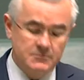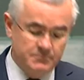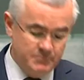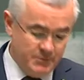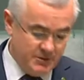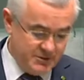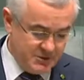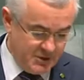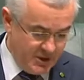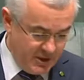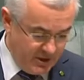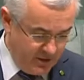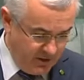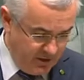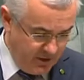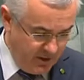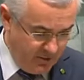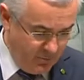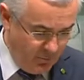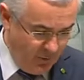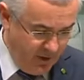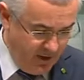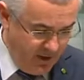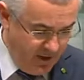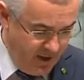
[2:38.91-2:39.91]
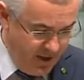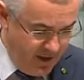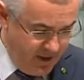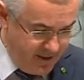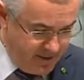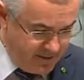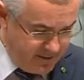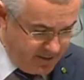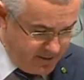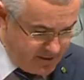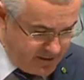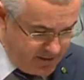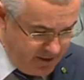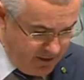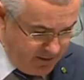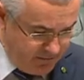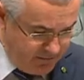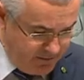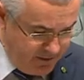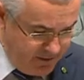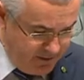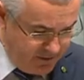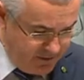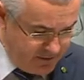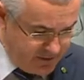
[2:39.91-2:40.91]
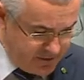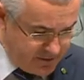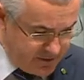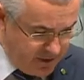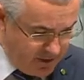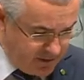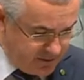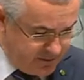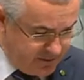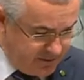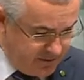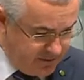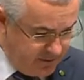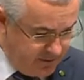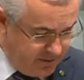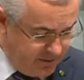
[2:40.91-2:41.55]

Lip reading: but yet it went ahead and it's now being constructed.